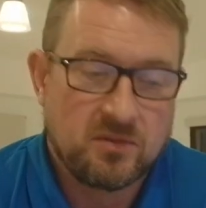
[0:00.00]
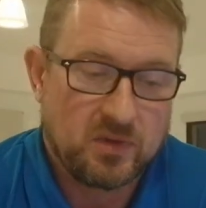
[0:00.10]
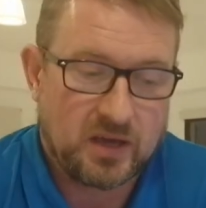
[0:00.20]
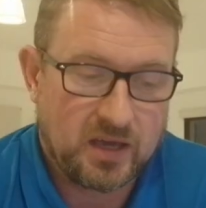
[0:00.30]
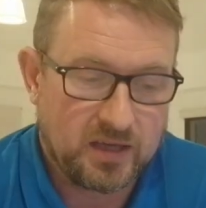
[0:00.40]

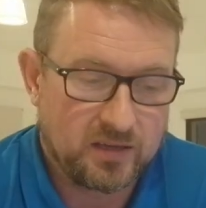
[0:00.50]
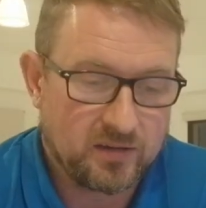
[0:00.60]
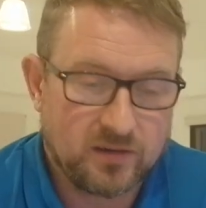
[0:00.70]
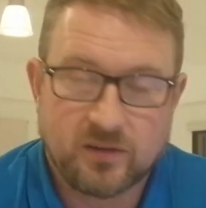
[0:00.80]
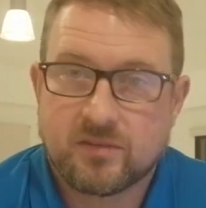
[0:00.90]
But hey,
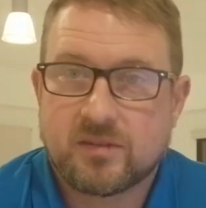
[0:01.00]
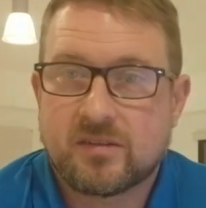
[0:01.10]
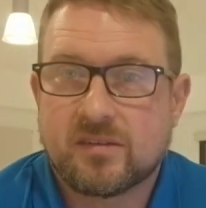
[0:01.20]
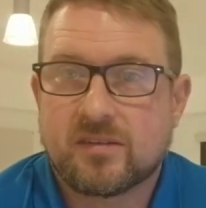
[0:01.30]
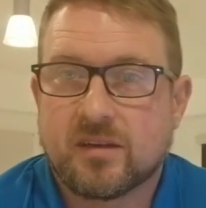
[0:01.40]
look,
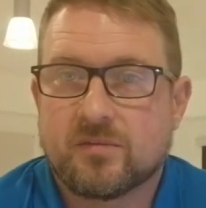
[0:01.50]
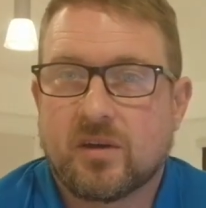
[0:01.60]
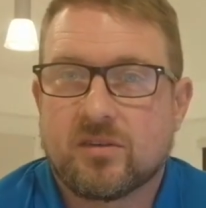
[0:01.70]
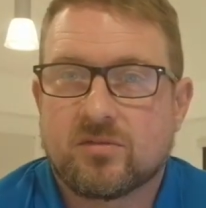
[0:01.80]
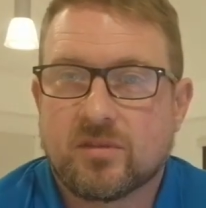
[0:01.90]
this is the
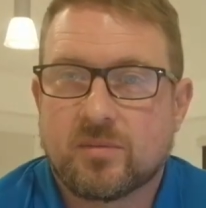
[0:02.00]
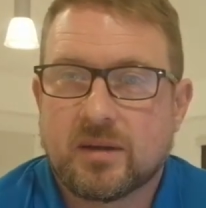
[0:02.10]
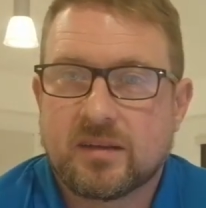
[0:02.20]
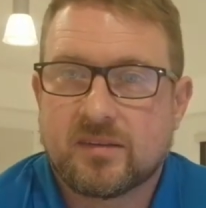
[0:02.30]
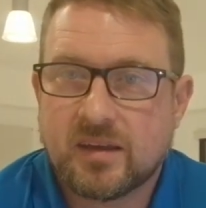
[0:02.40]
advice from the
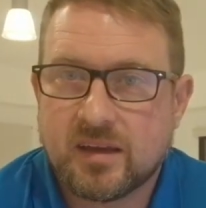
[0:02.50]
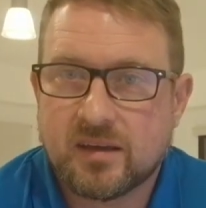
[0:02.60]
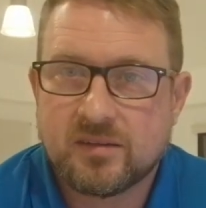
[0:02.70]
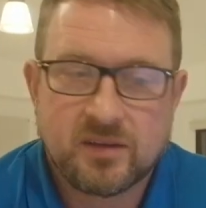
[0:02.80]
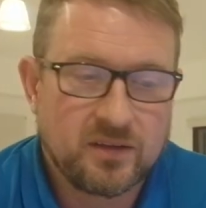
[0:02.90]
police here,